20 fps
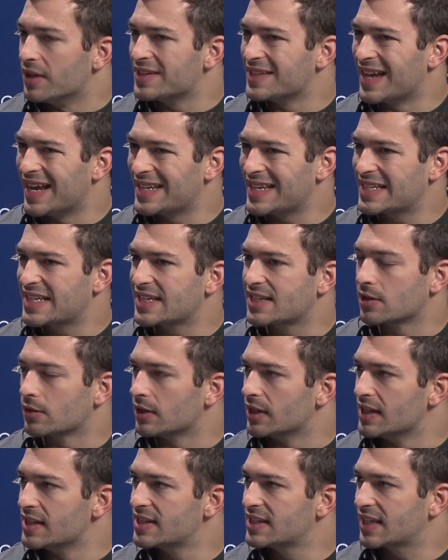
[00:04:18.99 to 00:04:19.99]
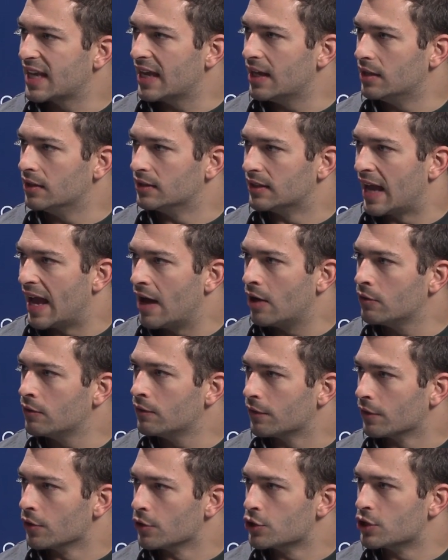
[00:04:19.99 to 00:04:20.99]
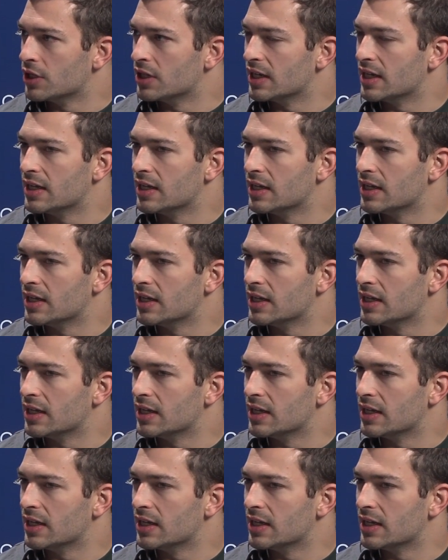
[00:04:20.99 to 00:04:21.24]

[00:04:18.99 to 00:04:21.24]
It's not necessarily a scaled-down version.